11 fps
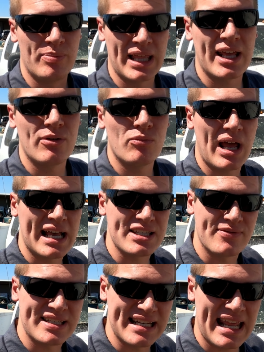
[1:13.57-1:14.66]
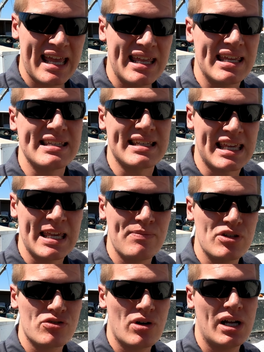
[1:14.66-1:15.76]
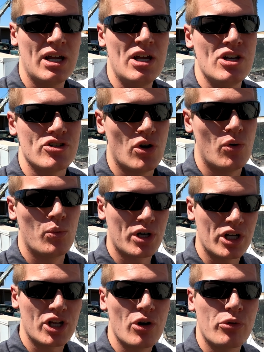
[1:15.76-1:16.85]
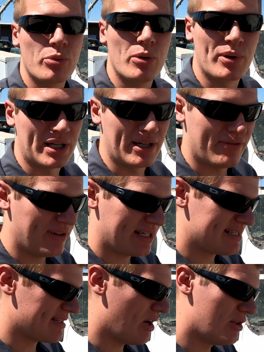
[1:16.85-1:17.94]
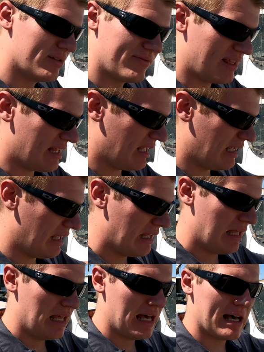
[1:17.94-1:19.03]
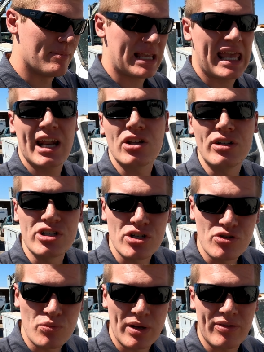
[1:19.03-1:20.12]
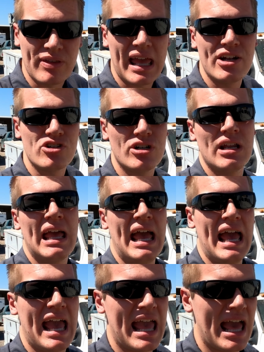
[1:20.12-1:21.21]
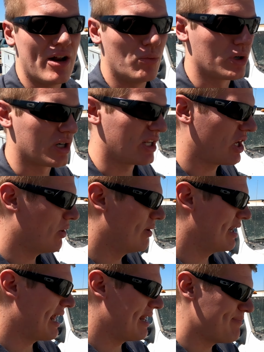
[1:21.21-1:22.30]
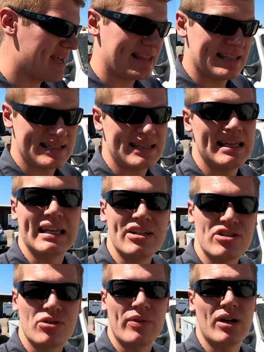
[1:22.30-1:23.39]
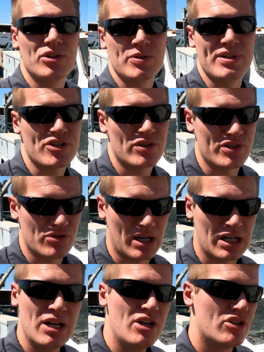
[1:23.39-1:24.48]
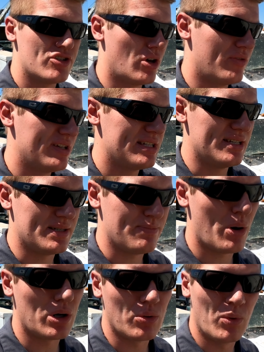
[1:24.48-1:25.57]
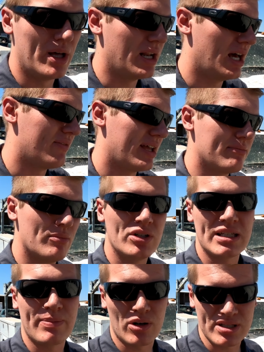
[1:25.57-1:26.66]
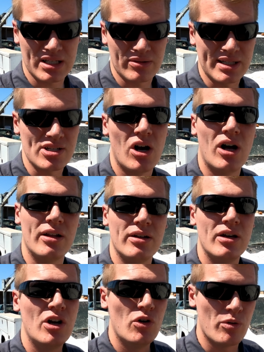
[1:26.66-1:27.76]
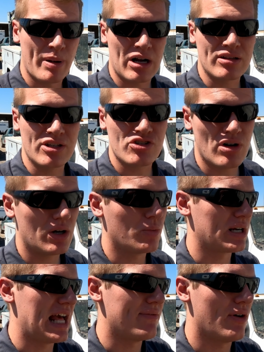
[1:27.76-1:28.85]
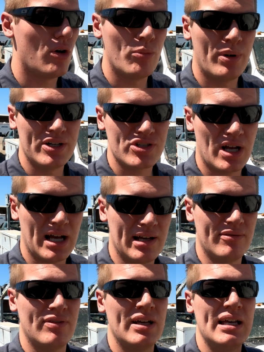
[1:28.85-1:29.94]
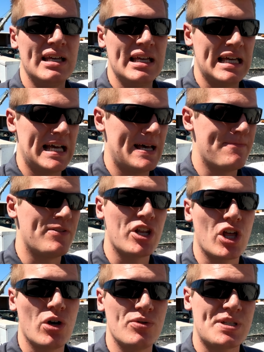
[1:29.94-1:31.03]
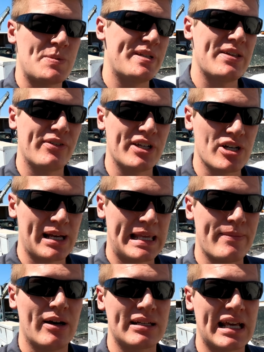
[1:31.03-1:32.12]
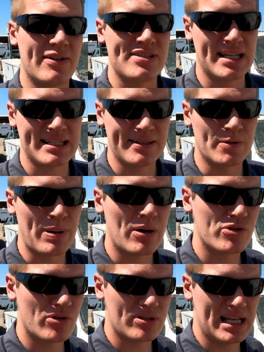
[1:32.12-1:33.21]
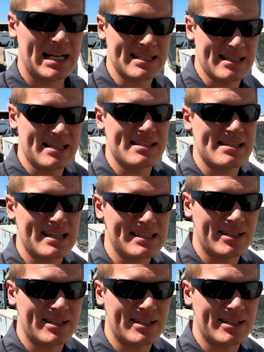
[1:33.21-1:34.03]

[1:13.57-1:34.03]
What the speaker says: the plan as of today is to keep this truck. So we're going to go through it. We're going to fix all of the mechanical issues with the engine, and we're going to go it and make this thing into the ultimate service truck. So this is part one of a multi-part series on repairing this truck. We're going to have a whole bunch of videos specifically talking about kind of 6-liter Powerstroke tech, because this is a